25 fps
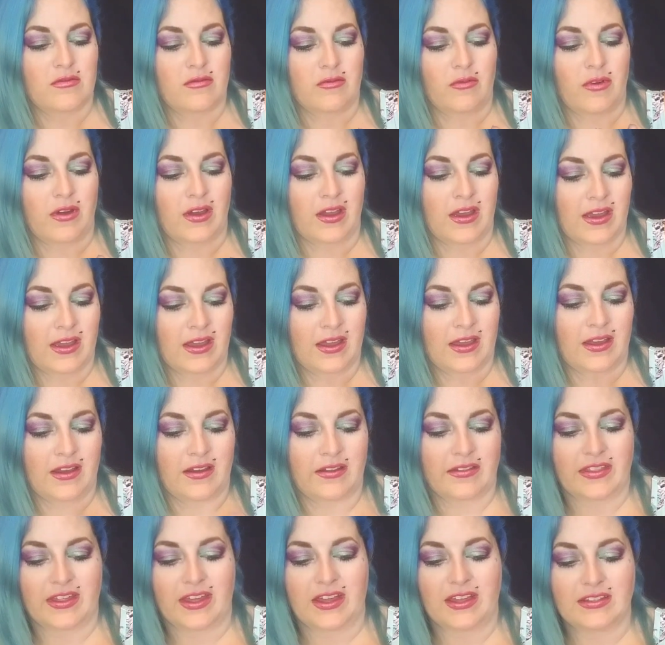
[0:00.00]
wow,
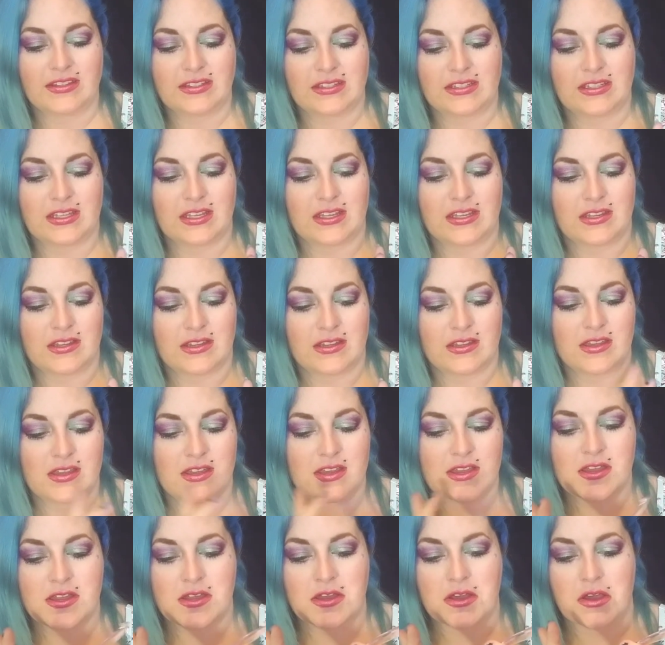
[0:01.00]
that's
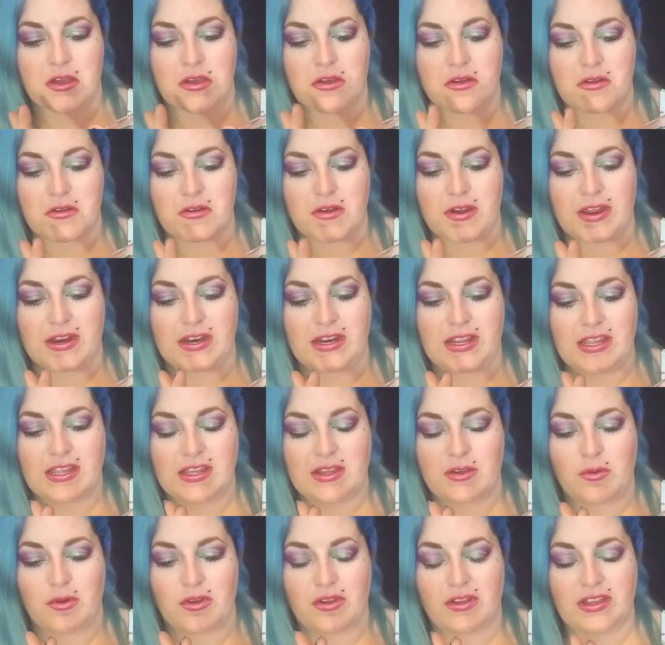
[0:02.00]
Alrighty,
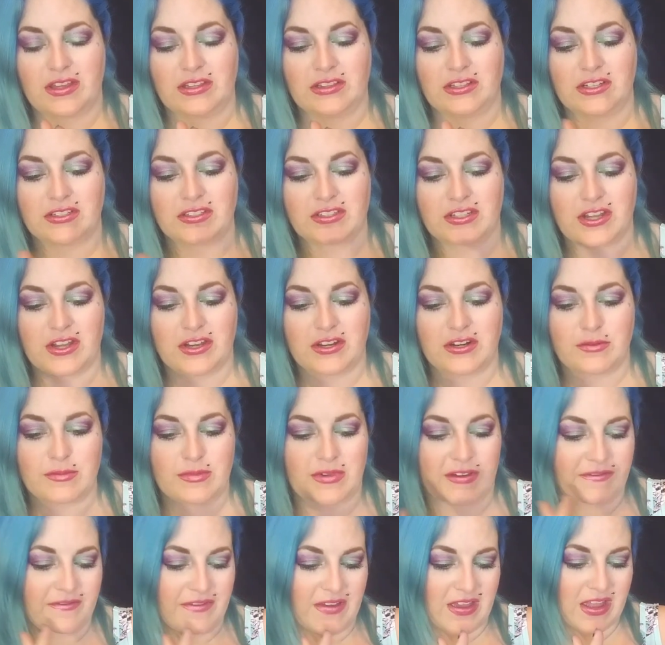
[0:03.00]
well it looks good on
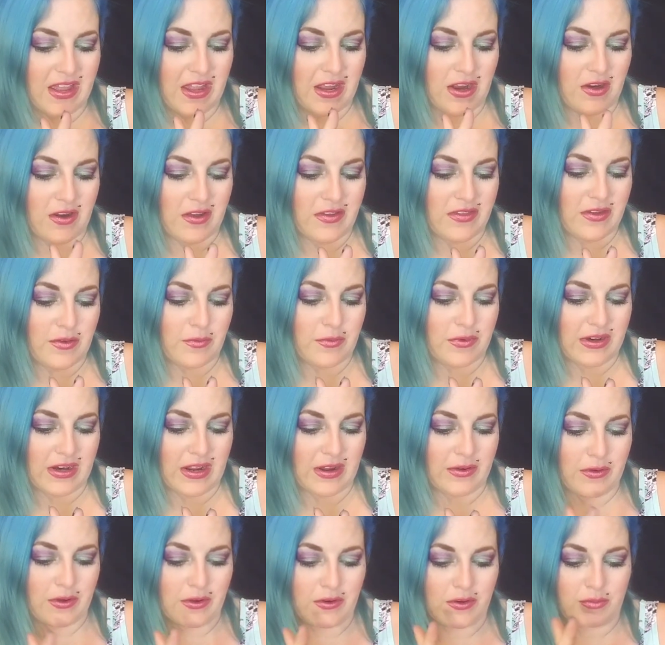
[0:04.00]
my finger, and then when
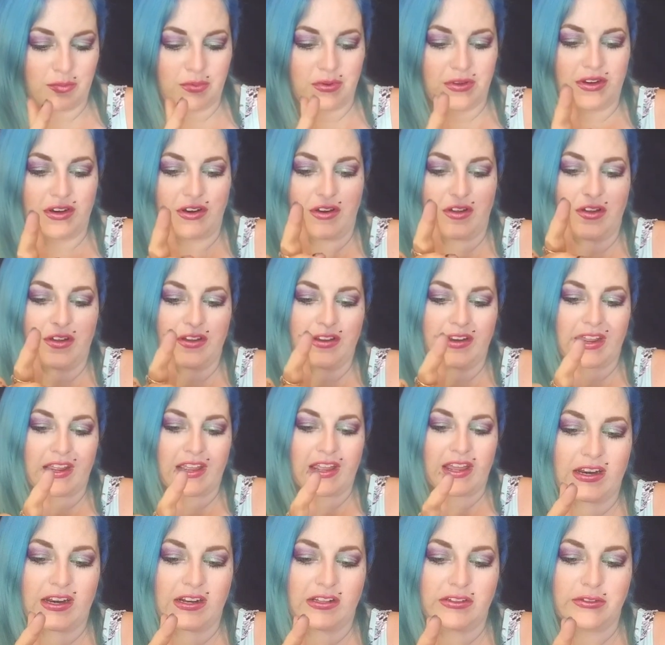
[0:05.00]
I go to put it on, it
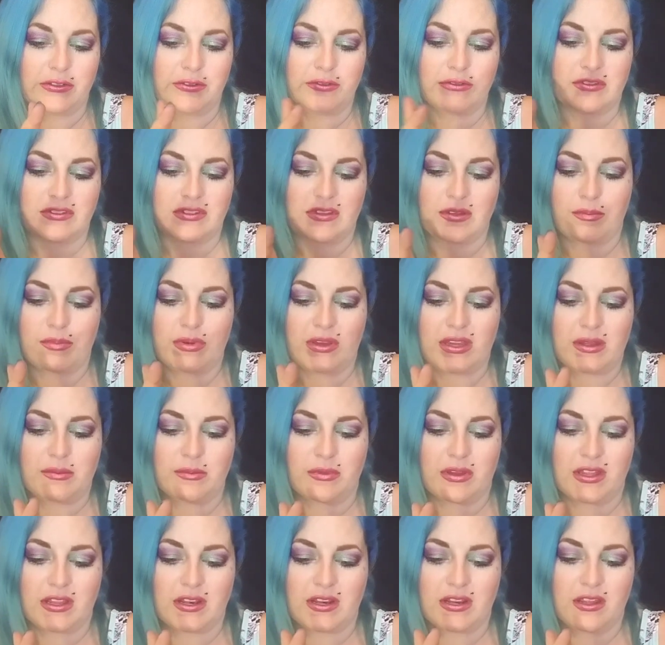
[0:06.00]
of loses the
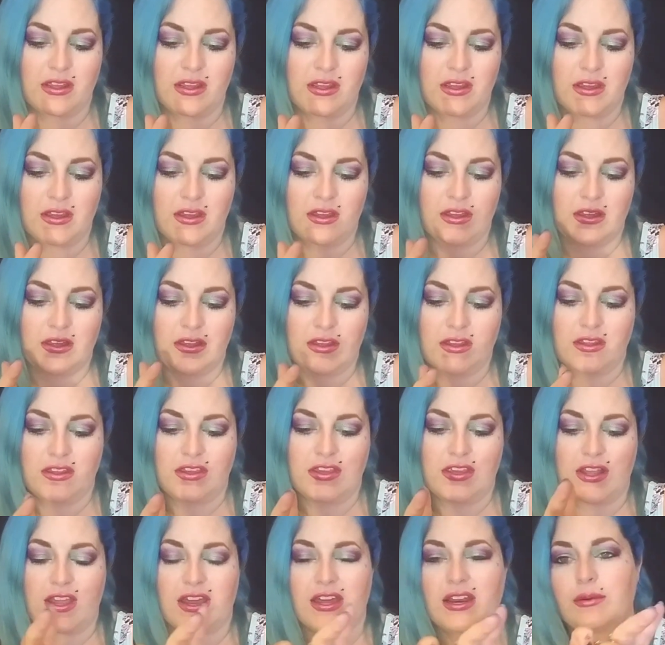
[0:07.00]
pigment.
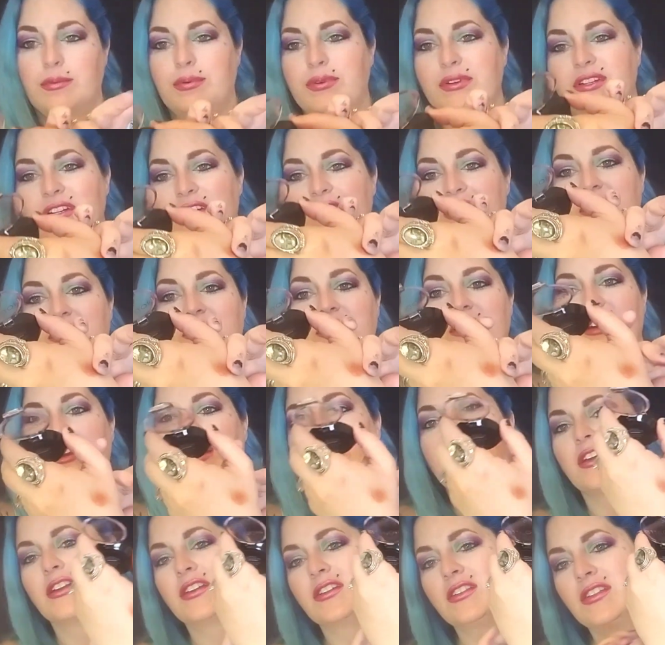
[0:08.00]
You gotta put it on
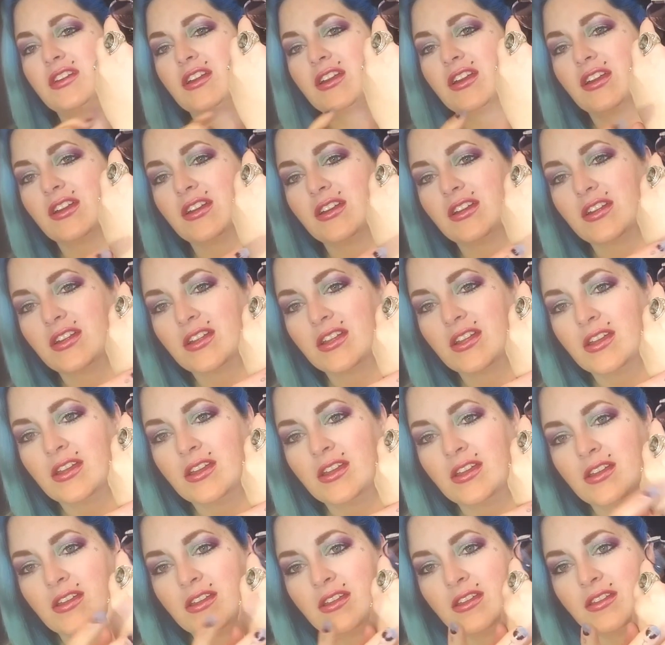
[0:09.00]
there.
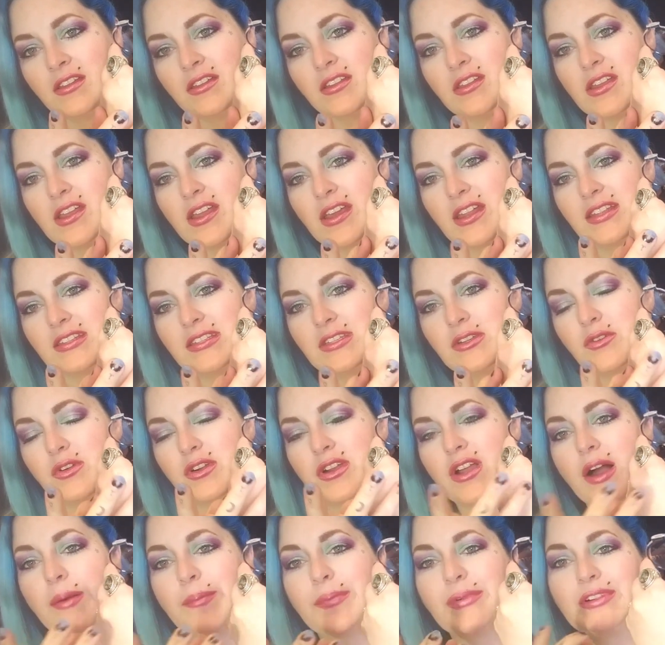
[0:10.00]
You gotta do a
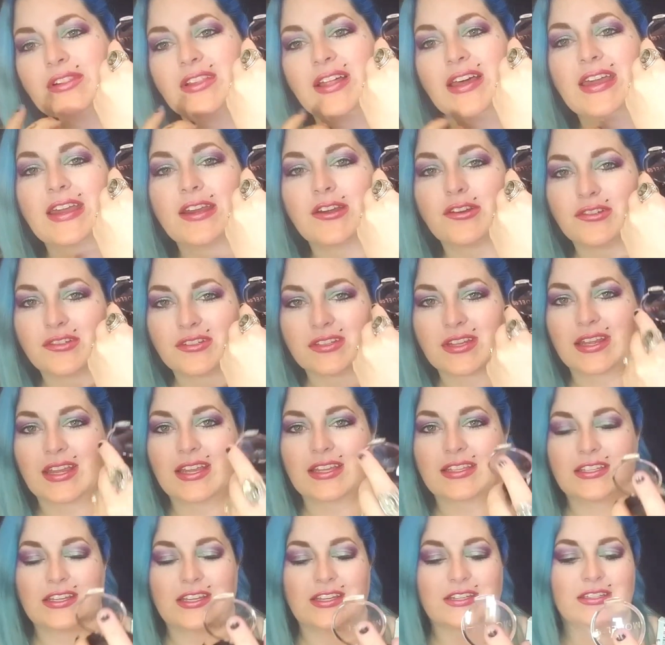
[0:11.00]
couple layers to
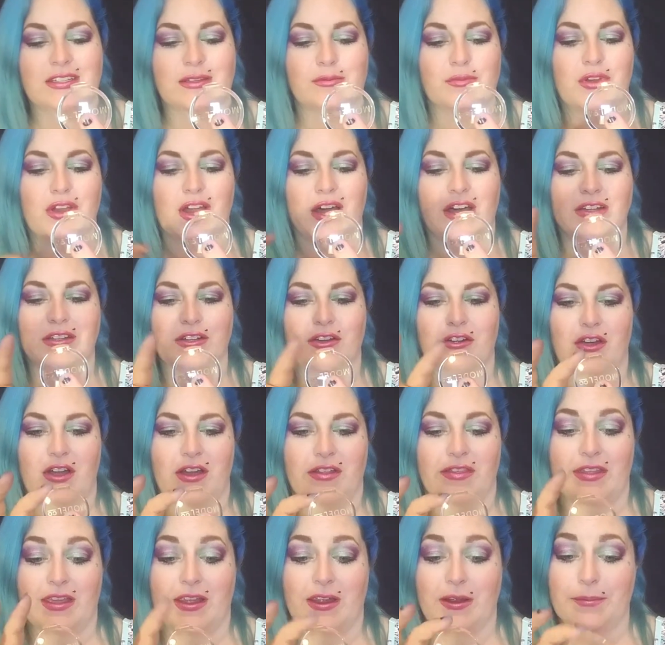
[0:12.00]
get you some color
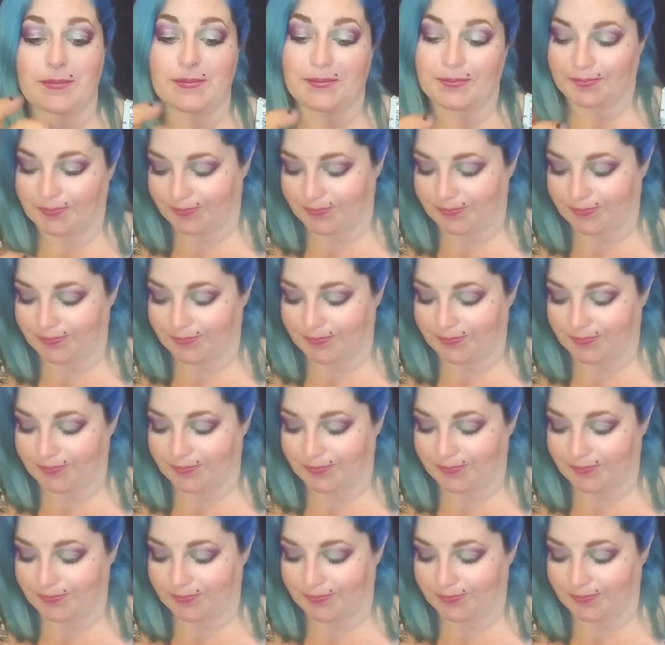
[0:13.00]
on there.